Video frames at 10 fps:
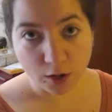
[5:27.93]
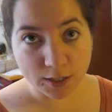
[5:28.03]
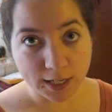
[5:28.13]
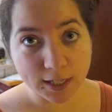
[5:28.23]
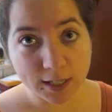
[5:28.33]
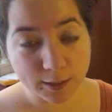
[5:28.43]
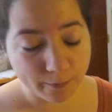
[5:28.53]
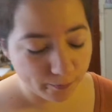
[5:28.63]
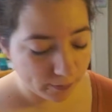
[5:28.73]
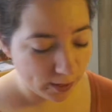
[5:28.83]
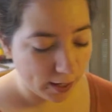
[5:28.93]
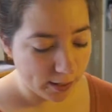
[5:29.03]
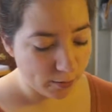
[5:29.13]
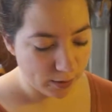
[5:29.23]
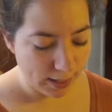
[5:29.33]
Aldi's,
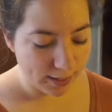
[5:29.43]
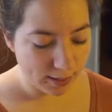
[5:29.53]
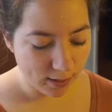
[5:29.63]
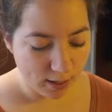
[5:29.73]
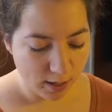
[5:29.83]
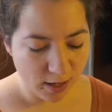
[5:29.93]
and it was less,